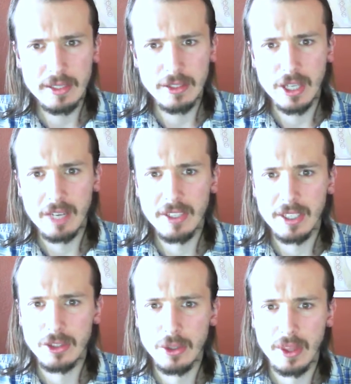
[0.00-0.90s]
diving
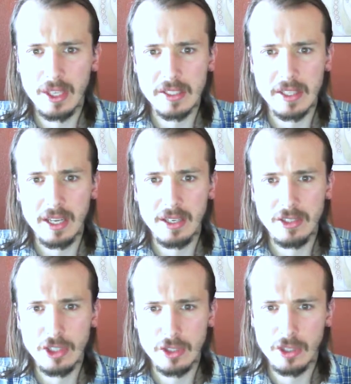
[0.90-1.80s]
into things that
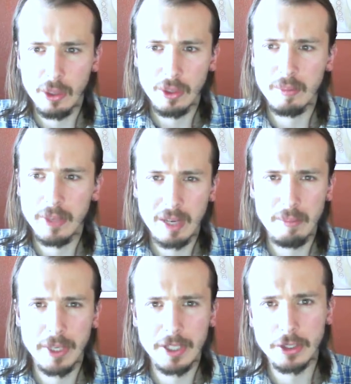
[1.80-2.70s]
slowly become
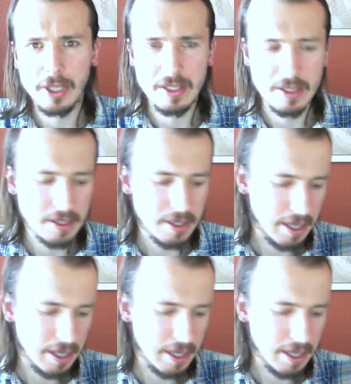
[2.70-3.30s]
big trends.